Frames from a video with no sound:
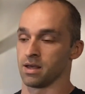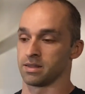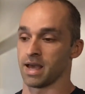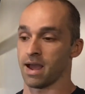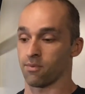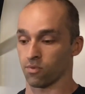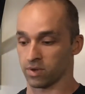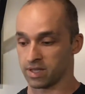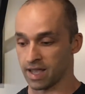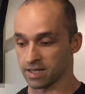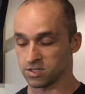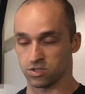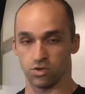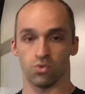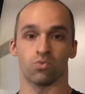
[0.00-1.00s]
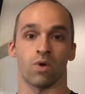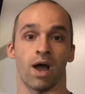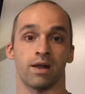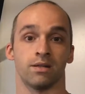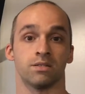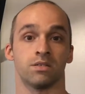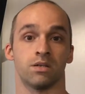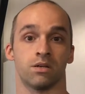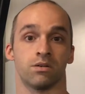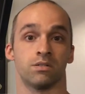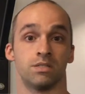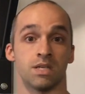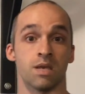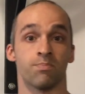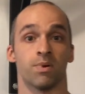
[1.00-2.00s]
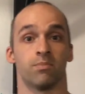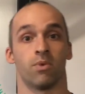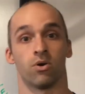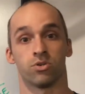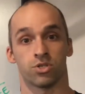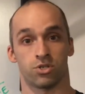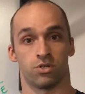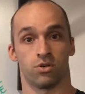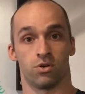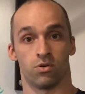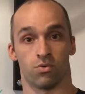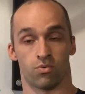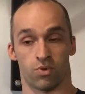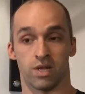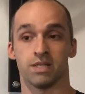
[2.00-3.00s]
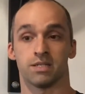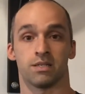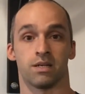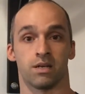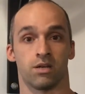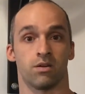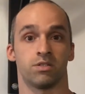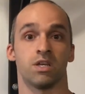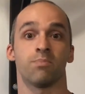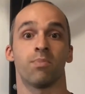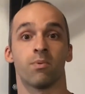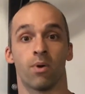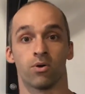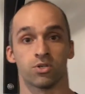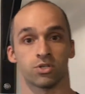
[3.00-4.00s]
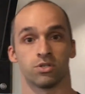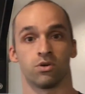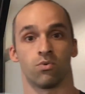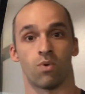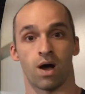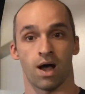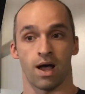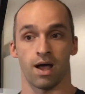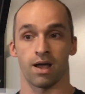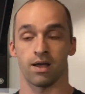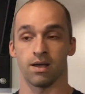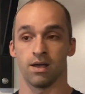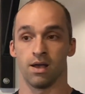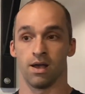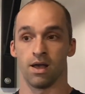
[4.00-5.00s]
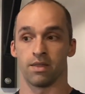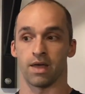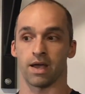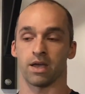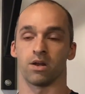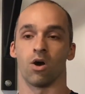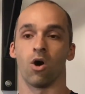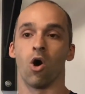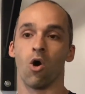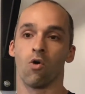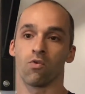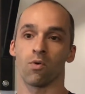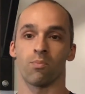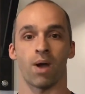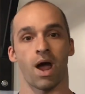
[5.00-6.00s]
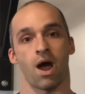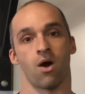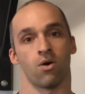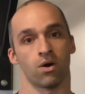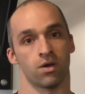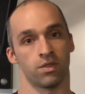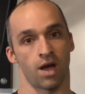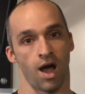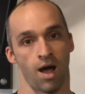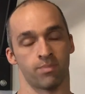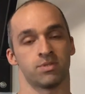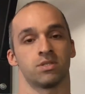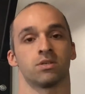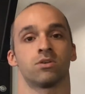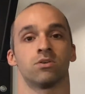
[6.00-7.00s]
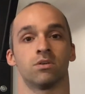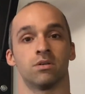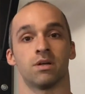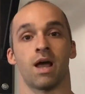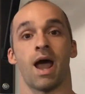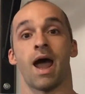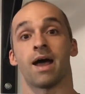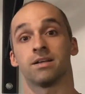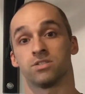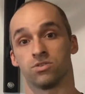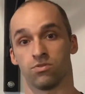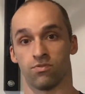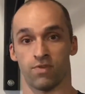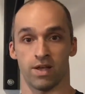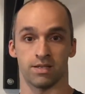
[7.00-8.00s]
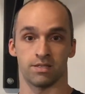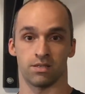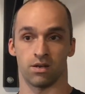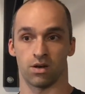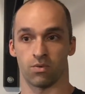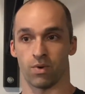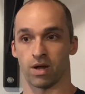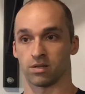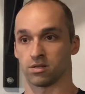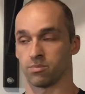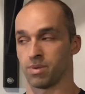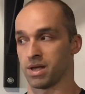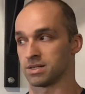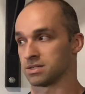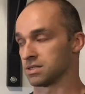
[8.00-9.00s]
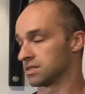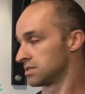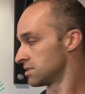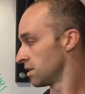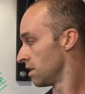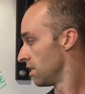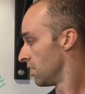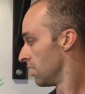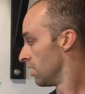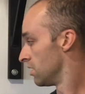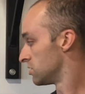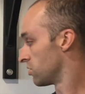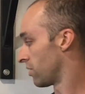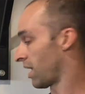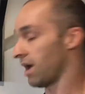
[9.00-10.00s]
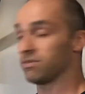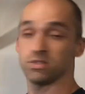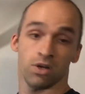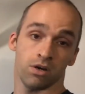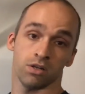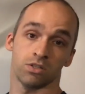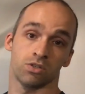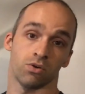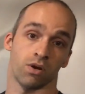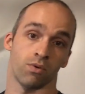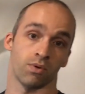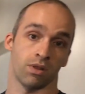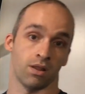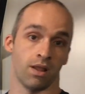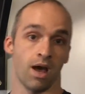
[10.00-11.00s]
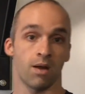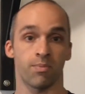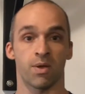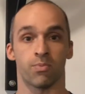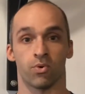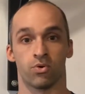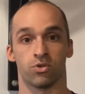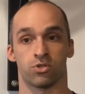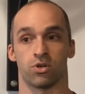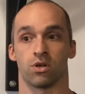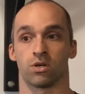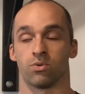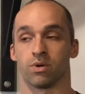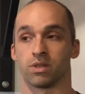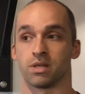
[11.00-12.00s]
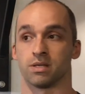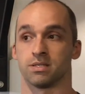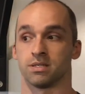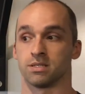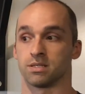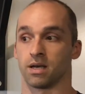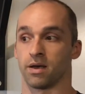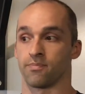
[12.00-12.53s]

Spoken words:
That gets you right into your deep emotional reasoning, your deep emotional why that can overpower the obstacle as you face it on a regular basis. So what I've started doing with a lot of people who struggle with this is